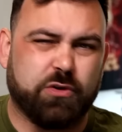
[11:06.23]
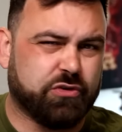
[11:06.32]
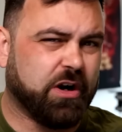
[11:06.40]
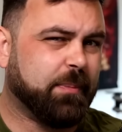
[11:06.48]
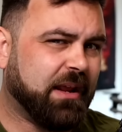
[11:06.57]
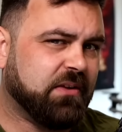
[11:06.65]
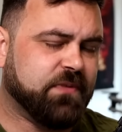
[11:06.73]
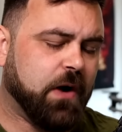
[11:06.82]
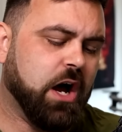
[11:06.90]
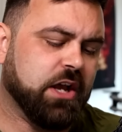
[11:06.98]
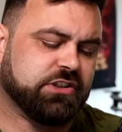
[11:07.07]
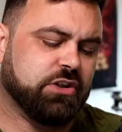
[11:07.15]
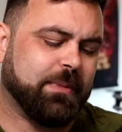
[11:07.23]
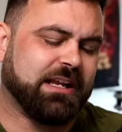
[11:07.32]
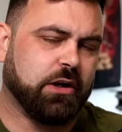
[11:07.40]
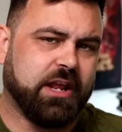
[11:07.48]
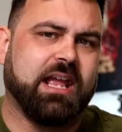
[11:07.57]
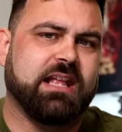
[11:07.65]
you're trying to play fast and you make
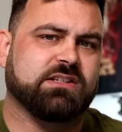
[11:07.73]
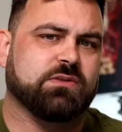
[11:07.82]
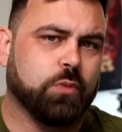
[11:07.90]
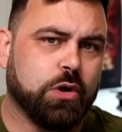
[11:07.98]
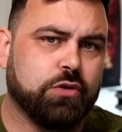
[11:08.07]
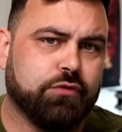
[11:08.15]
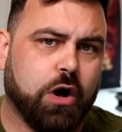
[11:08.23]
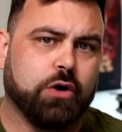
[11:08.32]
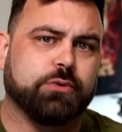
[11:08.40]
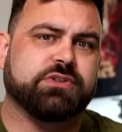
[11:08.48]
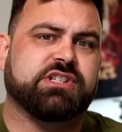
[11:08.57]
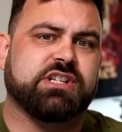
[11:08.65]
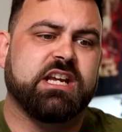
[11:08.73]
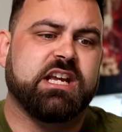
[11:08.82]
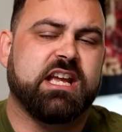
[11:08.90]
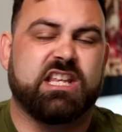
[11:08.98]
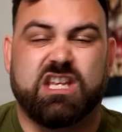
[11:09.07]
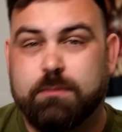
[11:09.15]
a lot of hits and wound rolls,
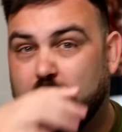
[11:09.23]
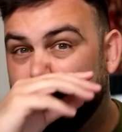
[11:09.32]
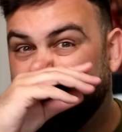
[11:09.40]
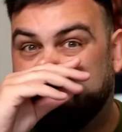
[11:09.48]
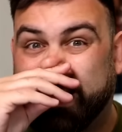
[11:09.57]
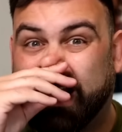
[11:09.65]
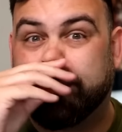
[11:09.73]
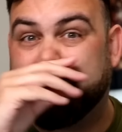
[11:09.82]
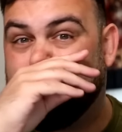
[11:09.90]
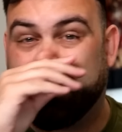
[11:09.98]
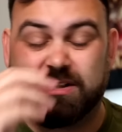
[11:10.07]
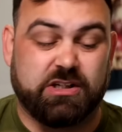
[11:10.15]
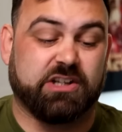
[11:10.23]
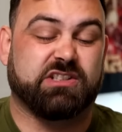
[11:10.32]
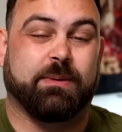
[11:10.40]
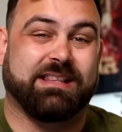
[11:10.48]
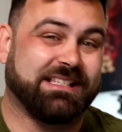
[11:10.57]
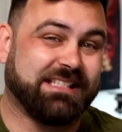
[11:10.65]
you might want to pick up the opponent's dice
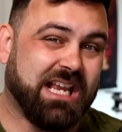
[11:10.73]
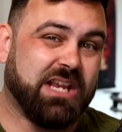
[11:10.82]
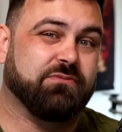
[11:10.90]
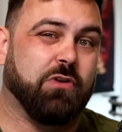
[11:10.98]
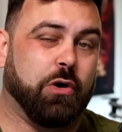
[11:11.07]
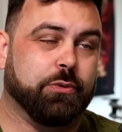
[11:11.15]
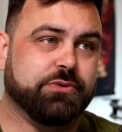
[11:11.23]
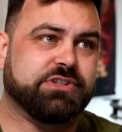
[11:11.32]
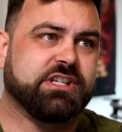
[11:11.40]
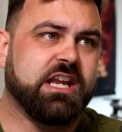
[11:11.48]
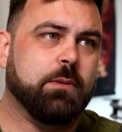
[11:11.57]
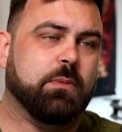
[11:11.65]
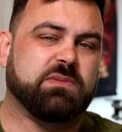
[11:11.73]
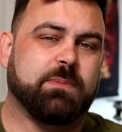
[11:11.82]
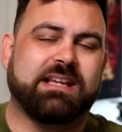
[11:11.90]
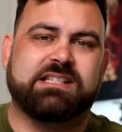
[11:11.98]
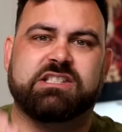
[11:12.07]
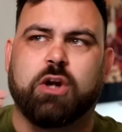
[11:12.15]
to make the save rolls, which
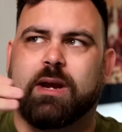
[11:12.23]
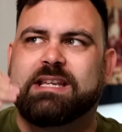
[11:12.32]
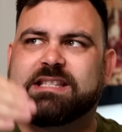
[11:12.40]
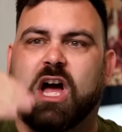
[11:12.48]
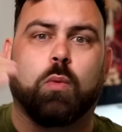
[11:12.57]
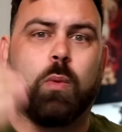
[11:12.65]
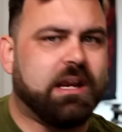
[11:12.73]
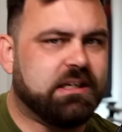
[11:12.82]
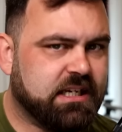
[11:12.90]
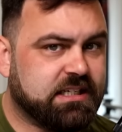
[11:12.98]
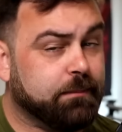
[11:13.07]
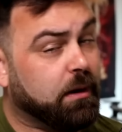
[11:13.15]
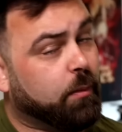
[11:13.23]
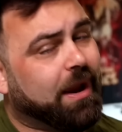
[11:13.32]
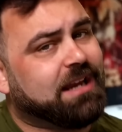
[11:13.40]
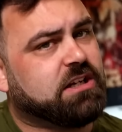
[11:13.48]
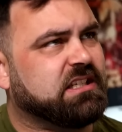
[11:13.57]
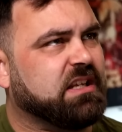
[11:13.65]
makes dice that are weighted, and by
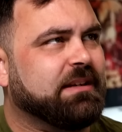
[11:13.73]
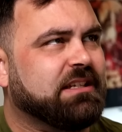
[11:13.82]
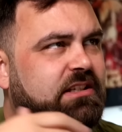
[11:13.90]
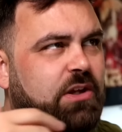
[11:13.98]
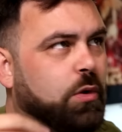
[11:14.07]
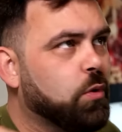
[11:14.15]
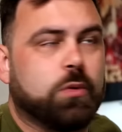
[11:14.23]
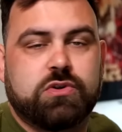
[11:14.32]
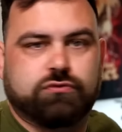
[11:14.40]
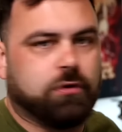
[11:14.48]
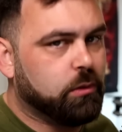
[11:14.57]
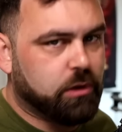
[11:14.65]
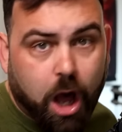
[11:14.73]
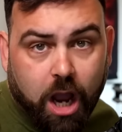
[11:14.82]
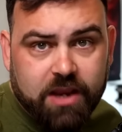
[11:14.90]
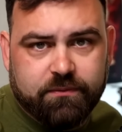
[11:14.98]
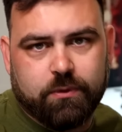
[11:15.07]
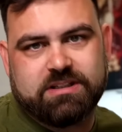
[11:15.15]
weighted dice I mean dice that always roll
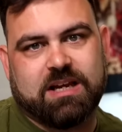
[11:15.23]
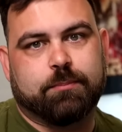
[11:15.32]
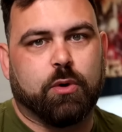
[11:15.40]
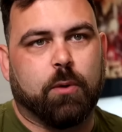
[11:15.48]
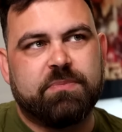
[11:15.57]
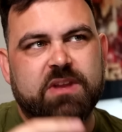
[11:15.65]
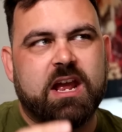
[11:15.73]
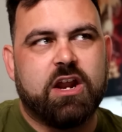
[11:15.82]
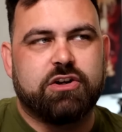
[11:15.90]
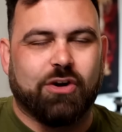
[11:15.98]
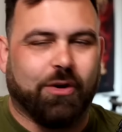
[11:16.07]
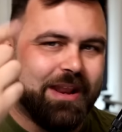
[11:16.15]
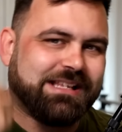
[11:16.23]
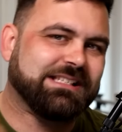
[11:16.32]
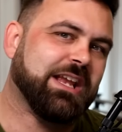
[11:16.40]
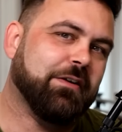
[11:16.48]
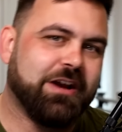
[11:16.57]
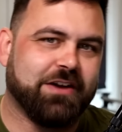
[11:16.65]
high, for example, not
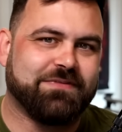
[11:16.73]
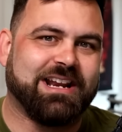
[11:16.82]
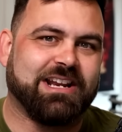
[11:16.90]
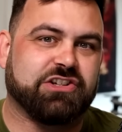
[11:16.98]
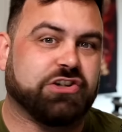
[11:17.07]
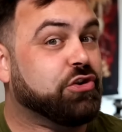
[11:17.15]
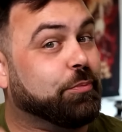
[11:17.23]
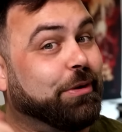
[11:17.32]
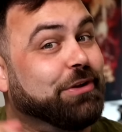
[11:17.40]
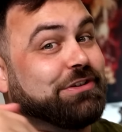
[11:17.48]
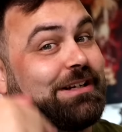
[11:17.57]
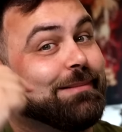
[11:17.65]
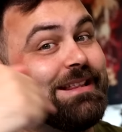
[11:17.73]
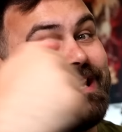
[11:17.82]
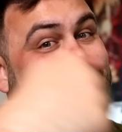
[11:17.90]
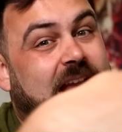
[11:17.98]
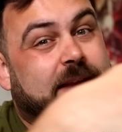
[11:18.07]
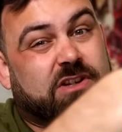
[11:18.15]
necessarily an advantage because your opponent's going to make their
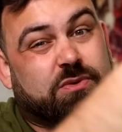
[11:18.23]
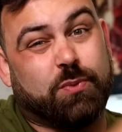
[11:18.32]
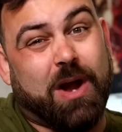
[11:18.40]
saves as